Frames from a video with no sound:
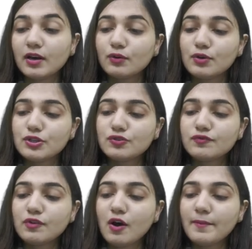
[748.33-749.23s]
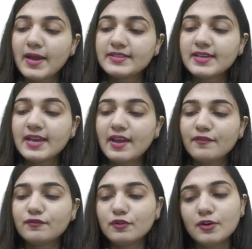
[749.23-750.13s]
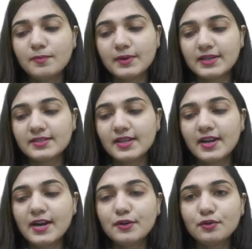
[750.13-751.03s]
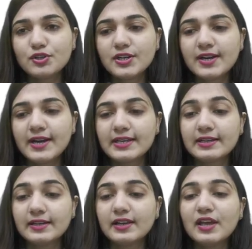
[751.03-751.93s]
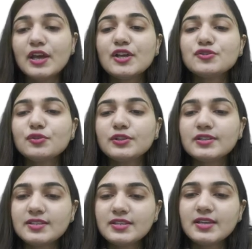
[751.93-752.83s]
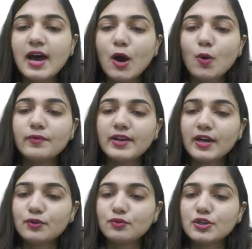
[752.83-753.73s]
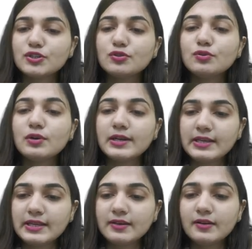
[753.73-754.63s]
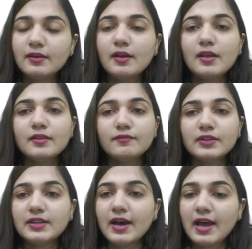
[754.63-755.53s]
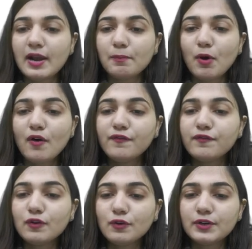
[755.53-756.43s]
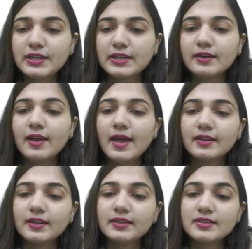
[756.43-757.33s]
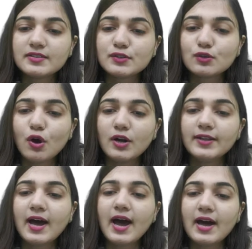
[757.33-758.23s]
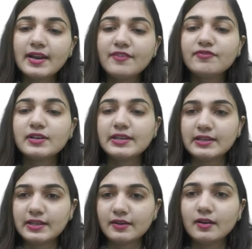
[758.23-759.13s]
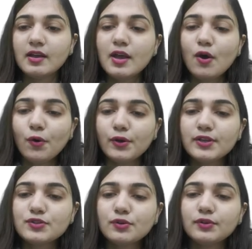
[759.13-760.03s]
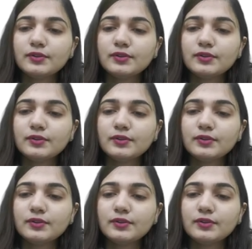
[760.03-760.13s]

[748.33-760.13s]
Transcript: going to form SiF4 plus the nitrogen radical. So this is how we are going to clean with the help of fluorine, and this is called the RF cleaning. Okay, so